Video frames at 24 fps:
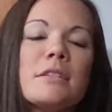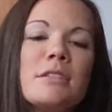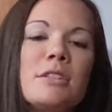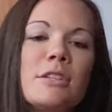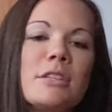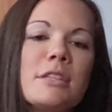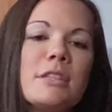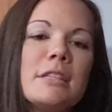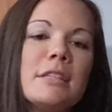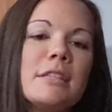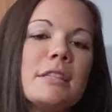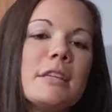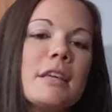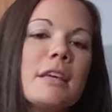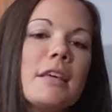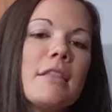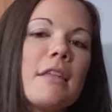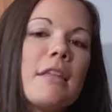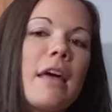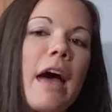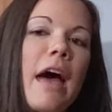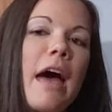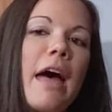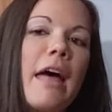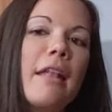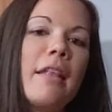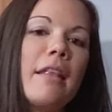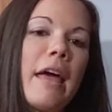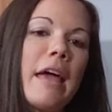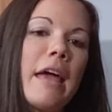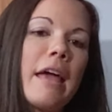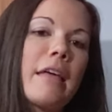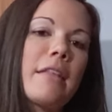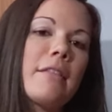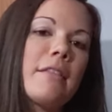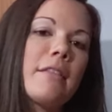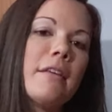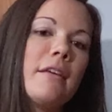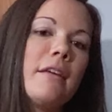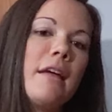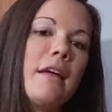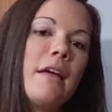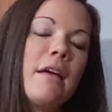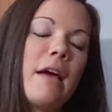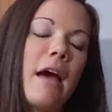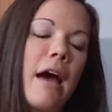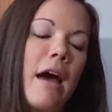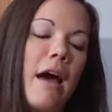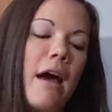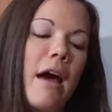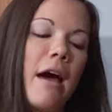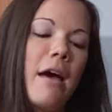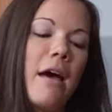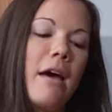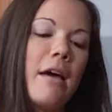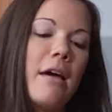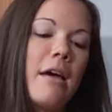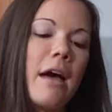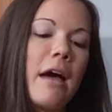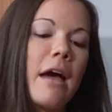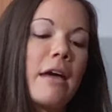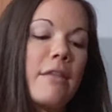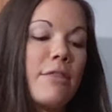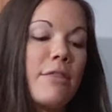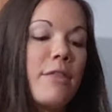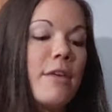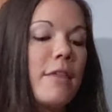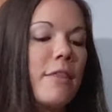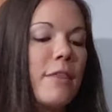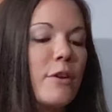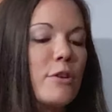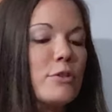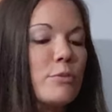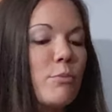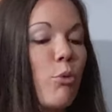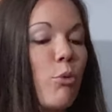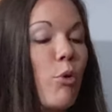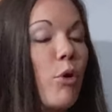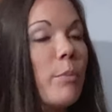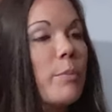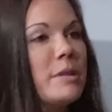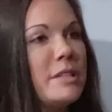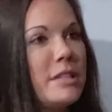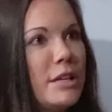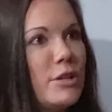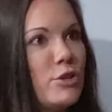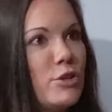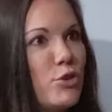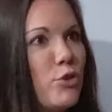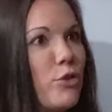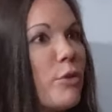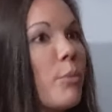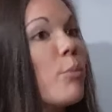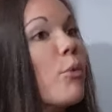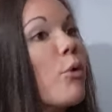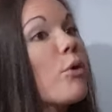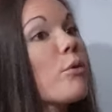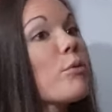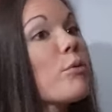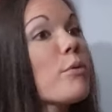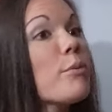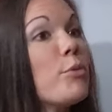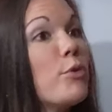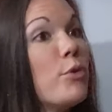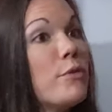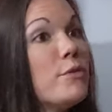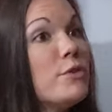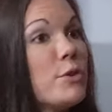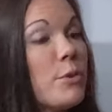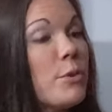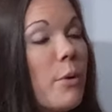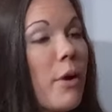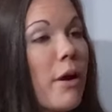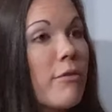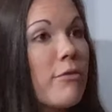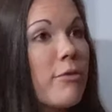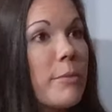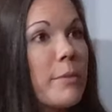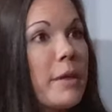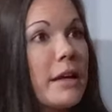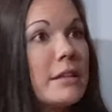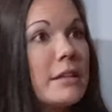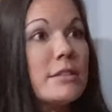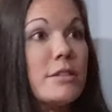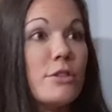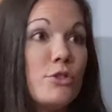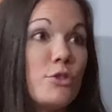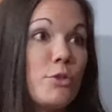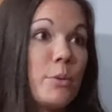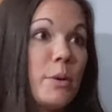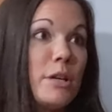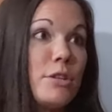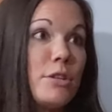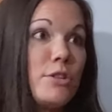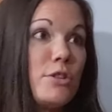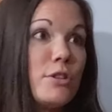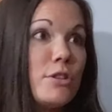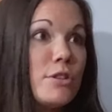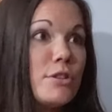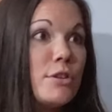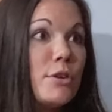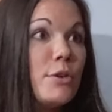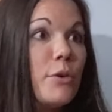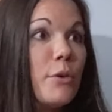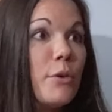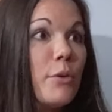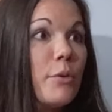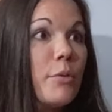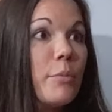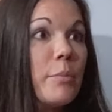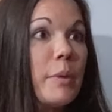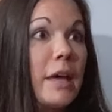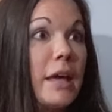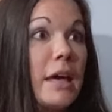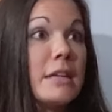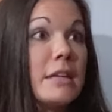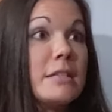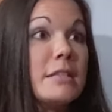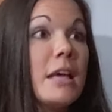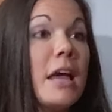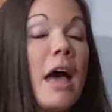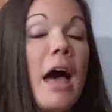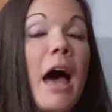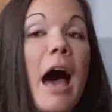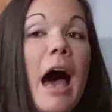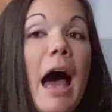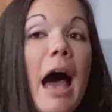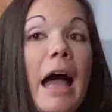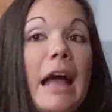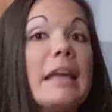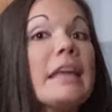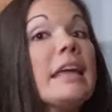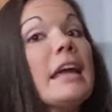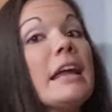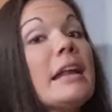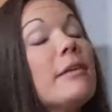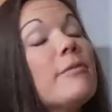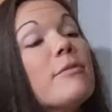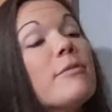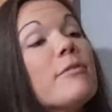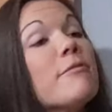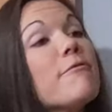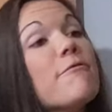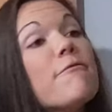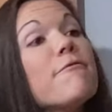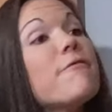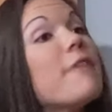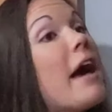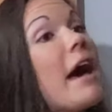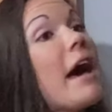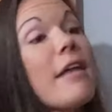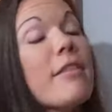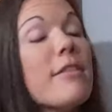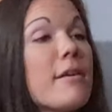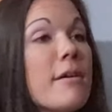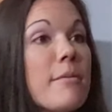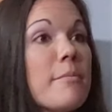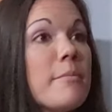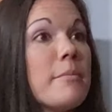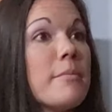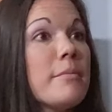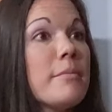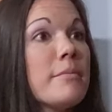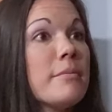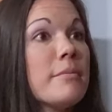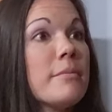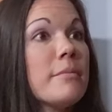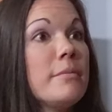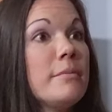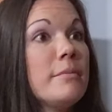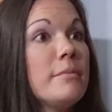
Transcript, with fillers: to see that, like, I think there's more potential the more removed you are from that situation too, because I can't even fathom